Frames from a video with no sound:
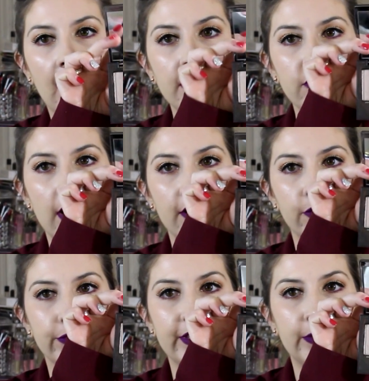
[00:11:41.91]
I do not
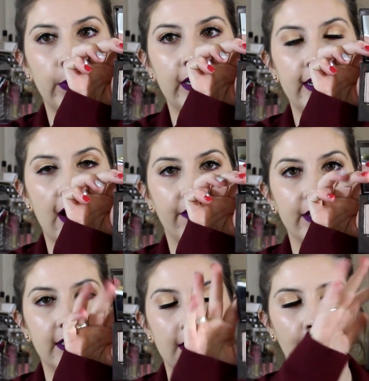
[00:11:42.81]
use this one enough.
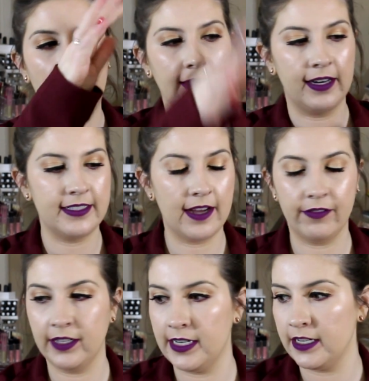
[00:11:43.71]
This is a palette I
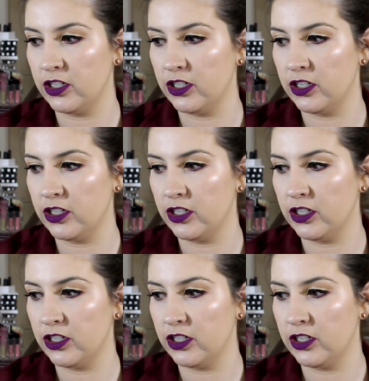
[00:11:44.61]
definitely need